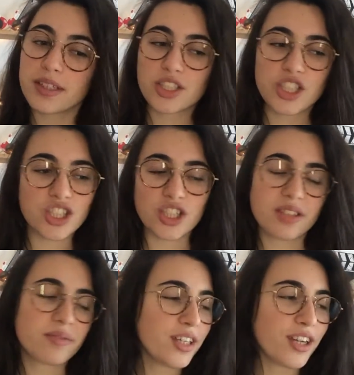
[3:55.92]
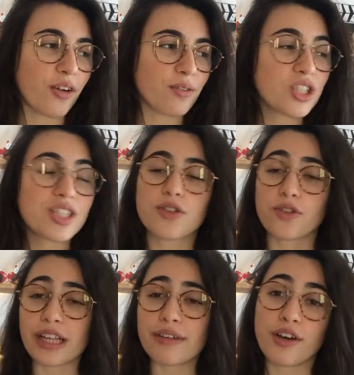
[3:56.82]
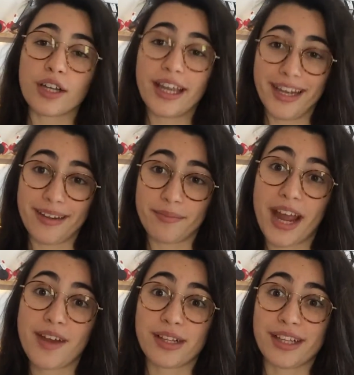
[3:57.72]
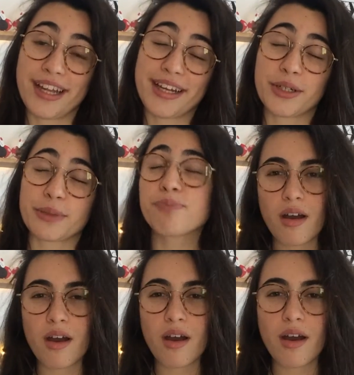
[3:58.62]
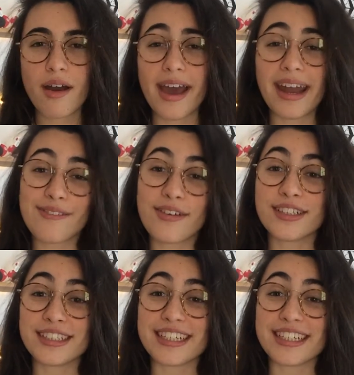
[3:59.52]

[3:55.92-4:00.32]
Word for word: She just, you know, she's a really fun lady. I really like her, and I found it